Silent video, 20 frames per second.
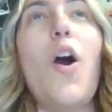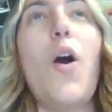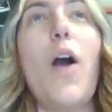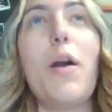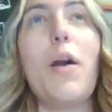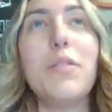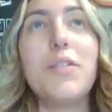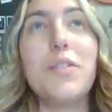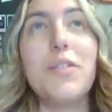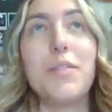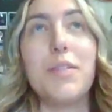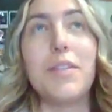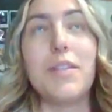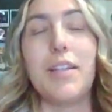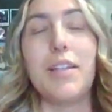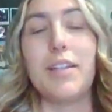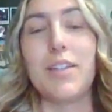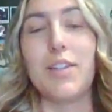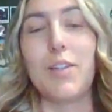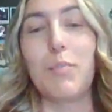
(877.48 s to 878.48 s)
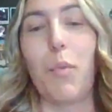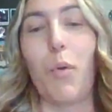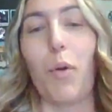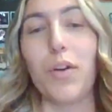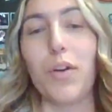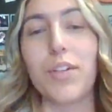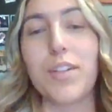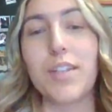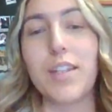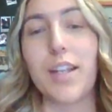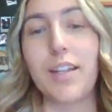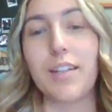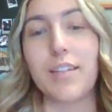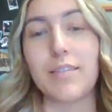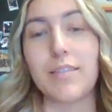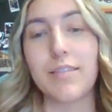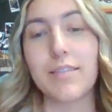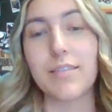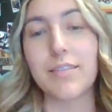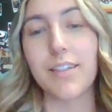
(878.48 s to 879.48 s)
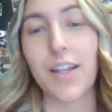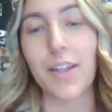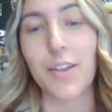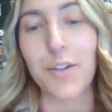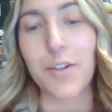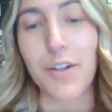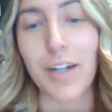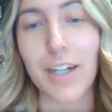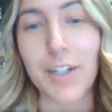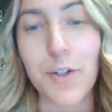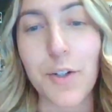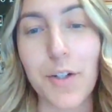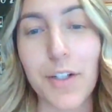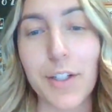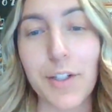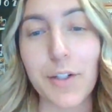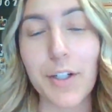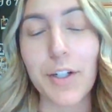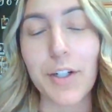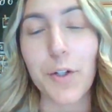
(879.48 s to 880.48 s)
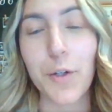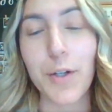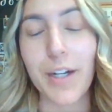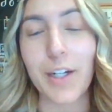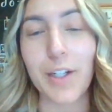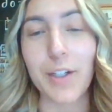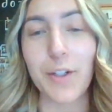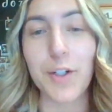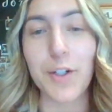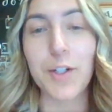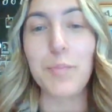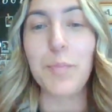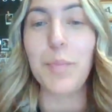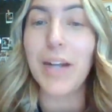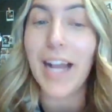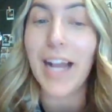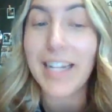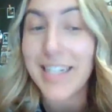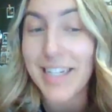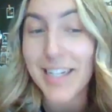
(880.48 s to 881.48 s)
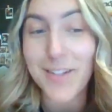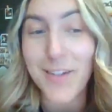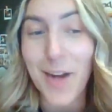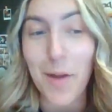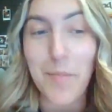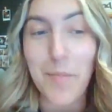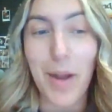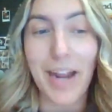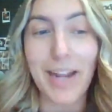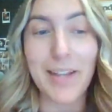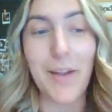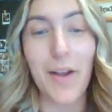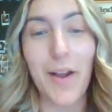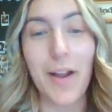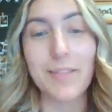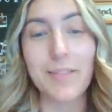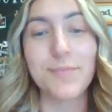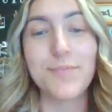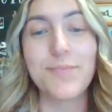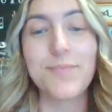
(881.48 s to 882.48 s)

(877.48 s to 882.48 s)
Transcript: I was in sports and other curriculars, but I did stop by a lot.